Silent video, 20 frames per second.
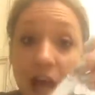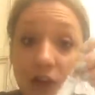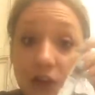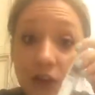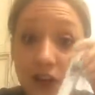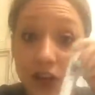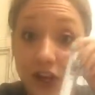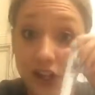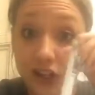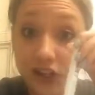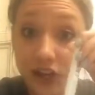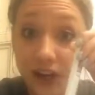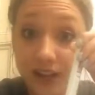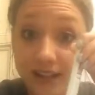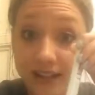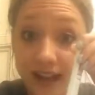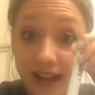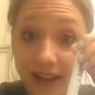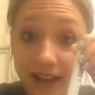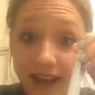They're gonna start
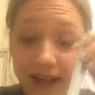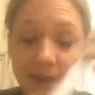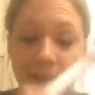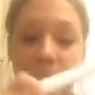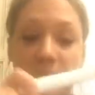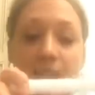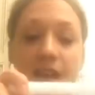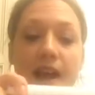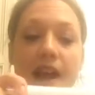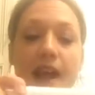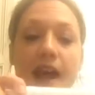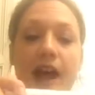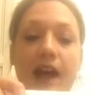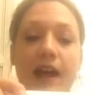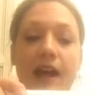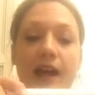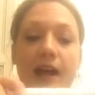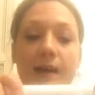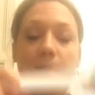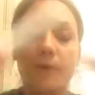selling
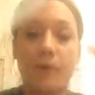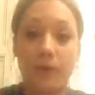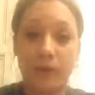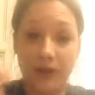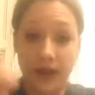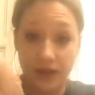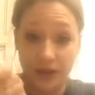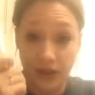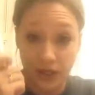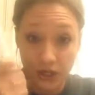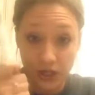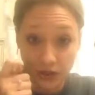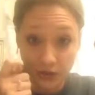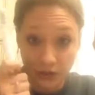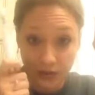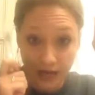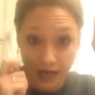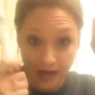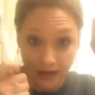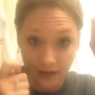at the
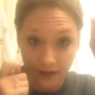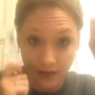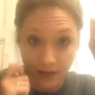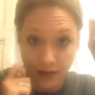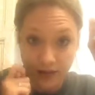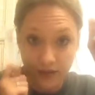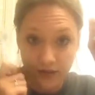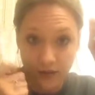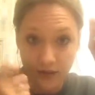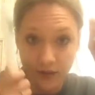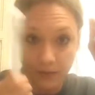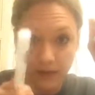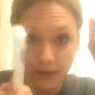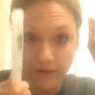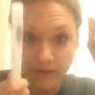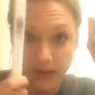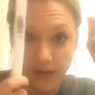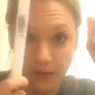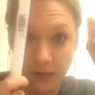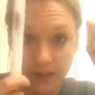new catalog, so it'll be
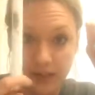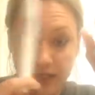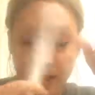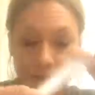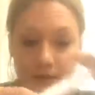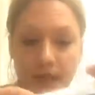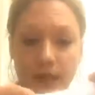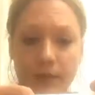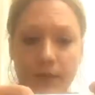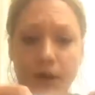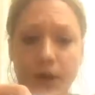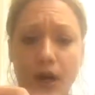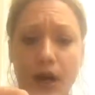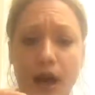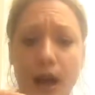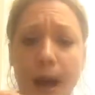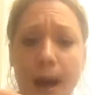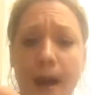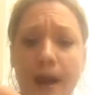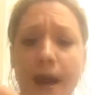available September.
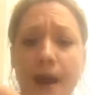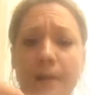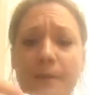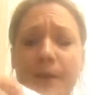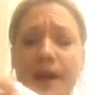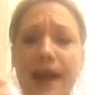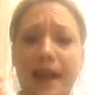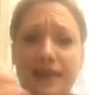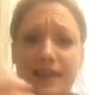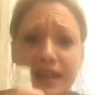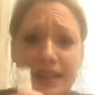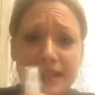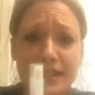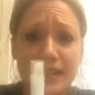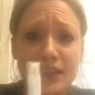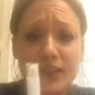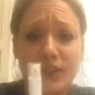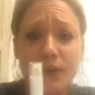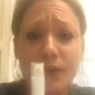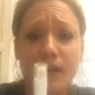But this
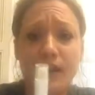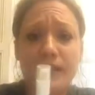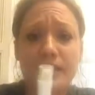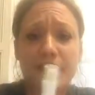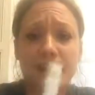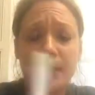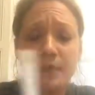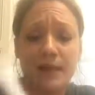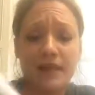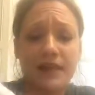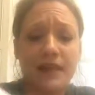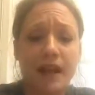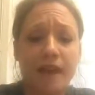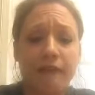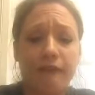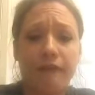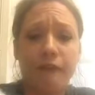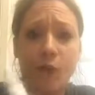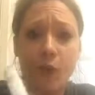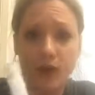is so awesome. It's got
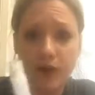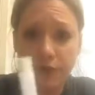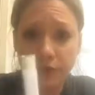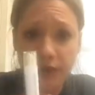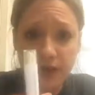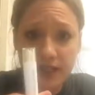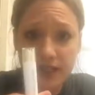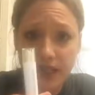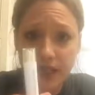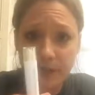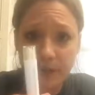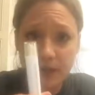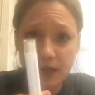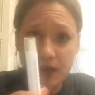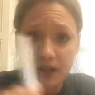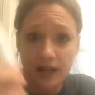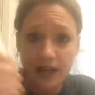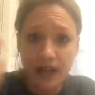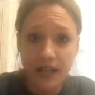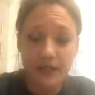4 different tips
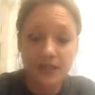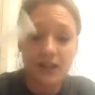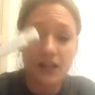on it.